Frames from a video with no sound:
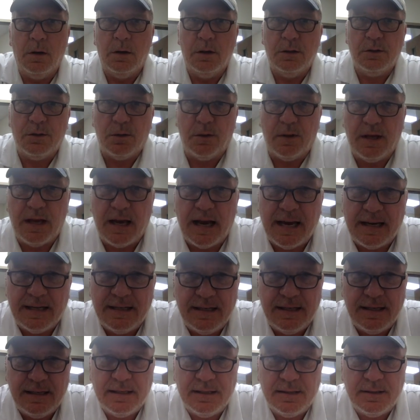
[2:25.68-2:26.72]
So the
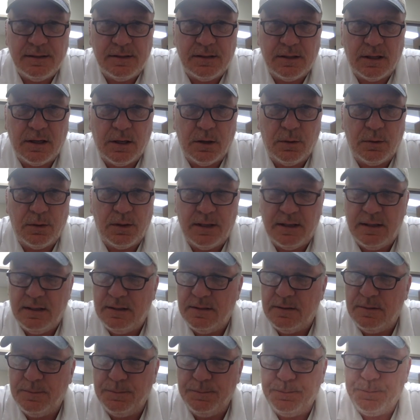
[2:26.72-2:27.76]
idea is to coat
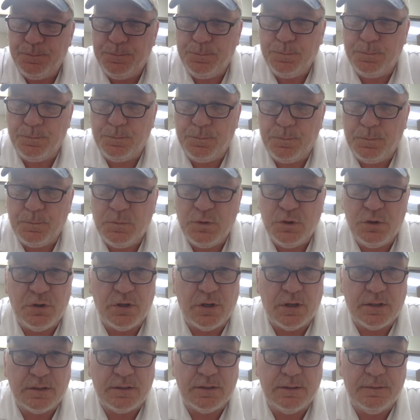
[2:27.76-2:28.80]
these
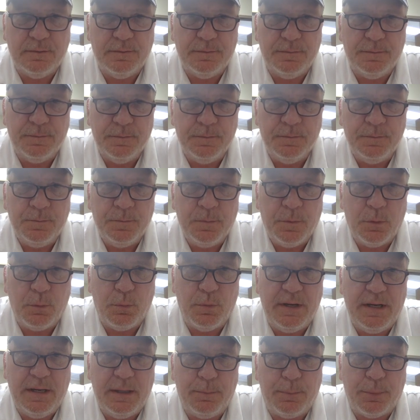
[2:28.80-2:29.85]
chunks of
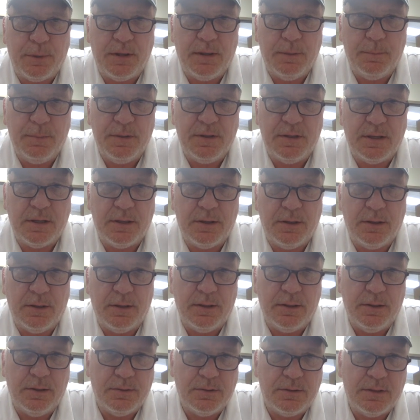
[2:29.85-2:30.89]
3D printed material
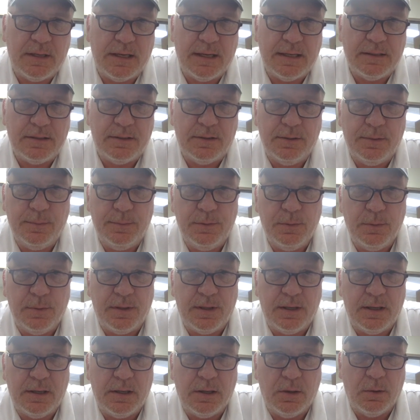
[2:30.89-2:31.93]
in those test tubes with
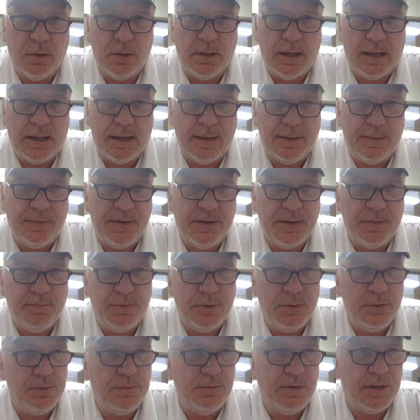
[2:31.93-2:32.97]
E. coli, and then
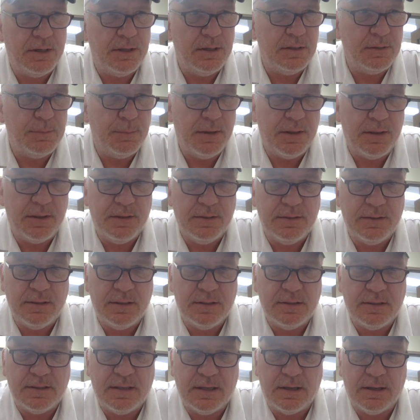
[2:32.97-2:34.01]
use various methods to
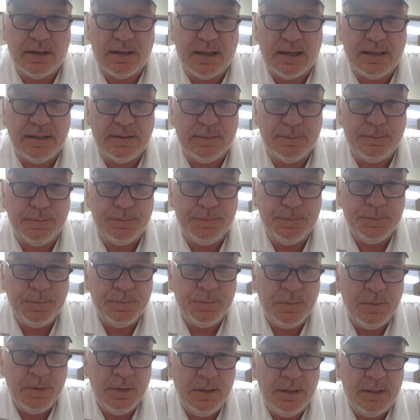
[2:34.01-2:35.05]
sterilize them,
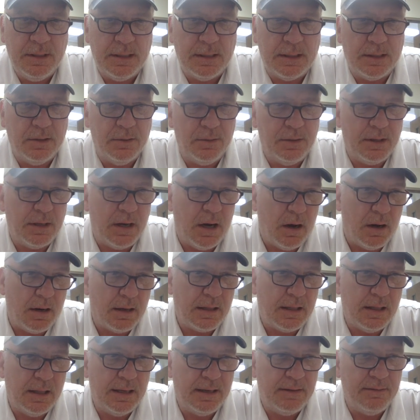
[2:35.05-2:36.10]
including
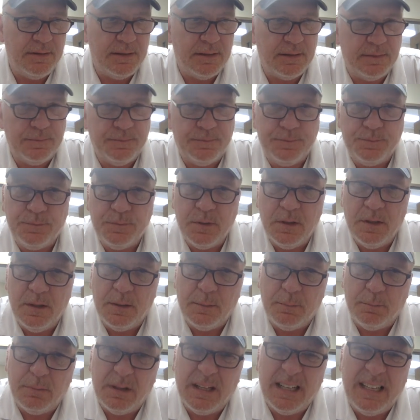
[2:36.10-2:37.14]
autoclaving,
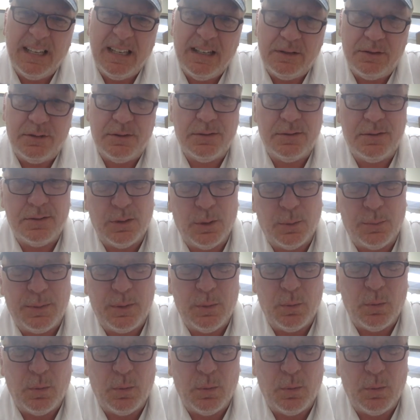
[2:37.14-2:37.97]
bleach, soapy